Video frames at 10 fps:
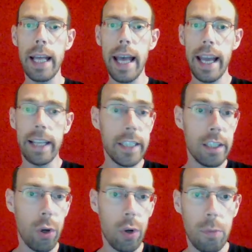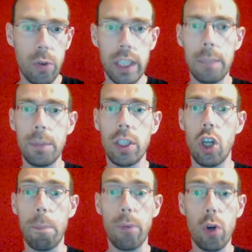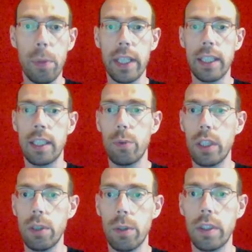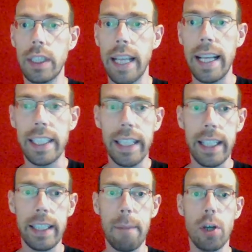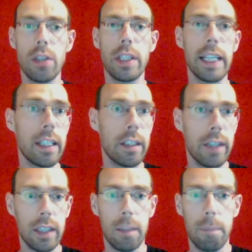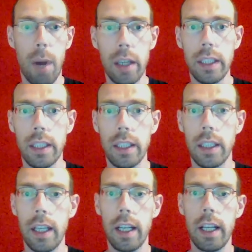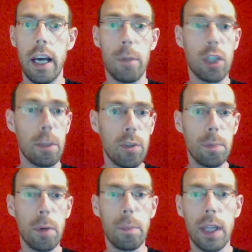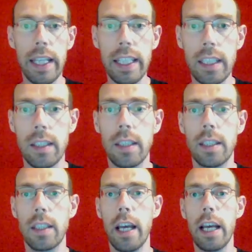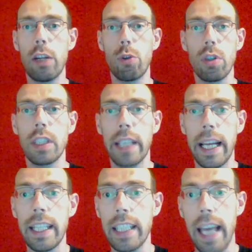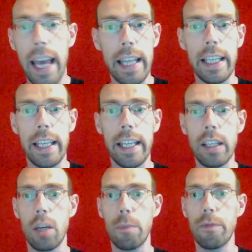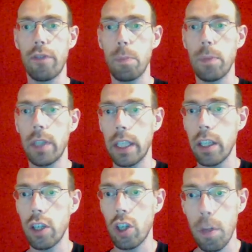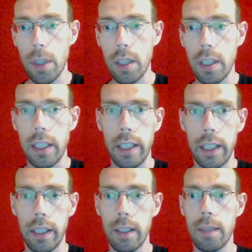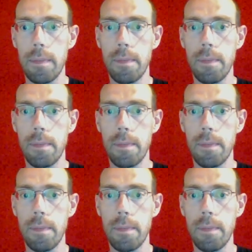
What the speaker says: And these corrupt regimes appropriate the resources and sell them on the international markets, but the poor populations do not get any income from the commodity sales.